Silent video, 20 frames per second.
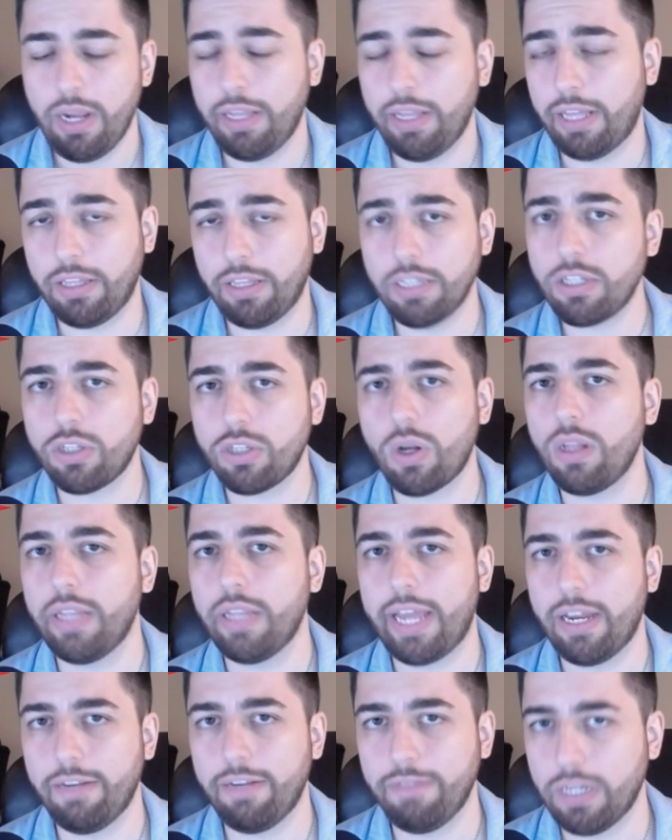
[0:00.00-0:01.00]
And this is all
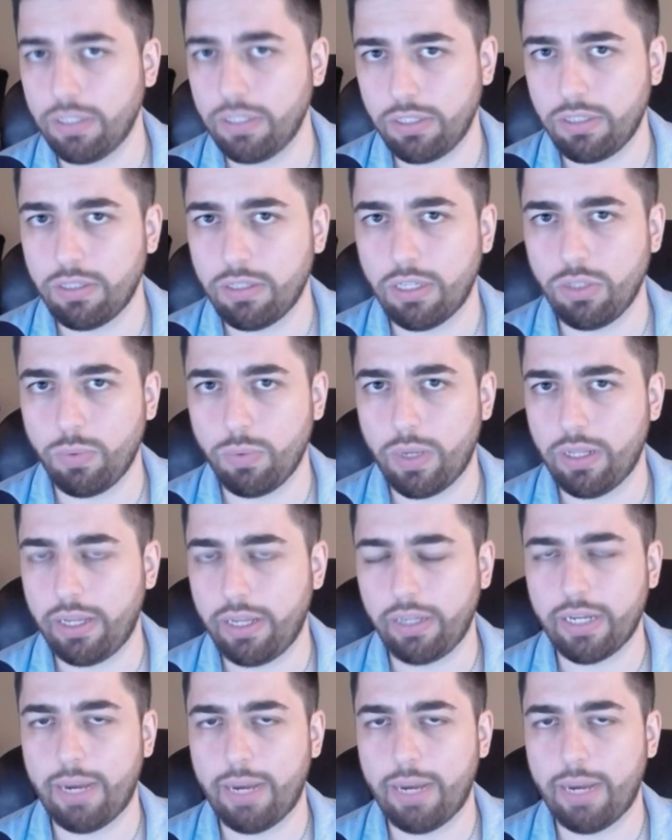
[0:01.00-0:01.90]
LAN events as well. Like,